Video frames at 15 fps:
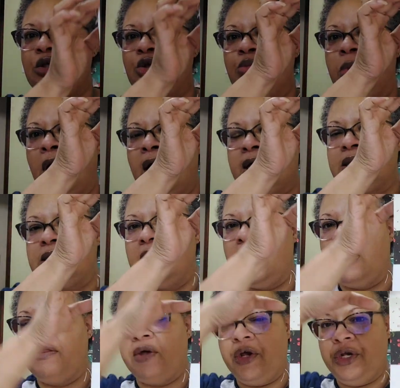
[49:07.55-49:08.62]
two blocks
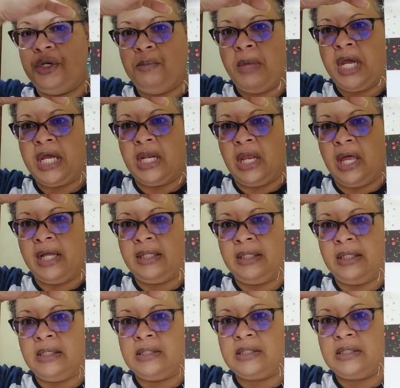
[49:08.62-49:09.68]
together and you make it like
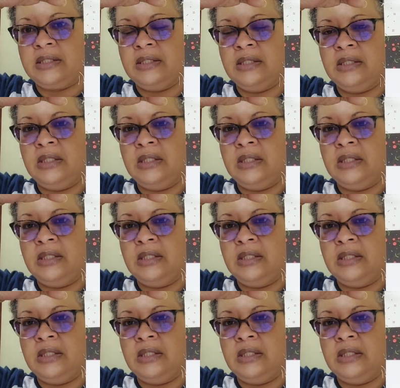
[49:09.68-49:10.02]
this.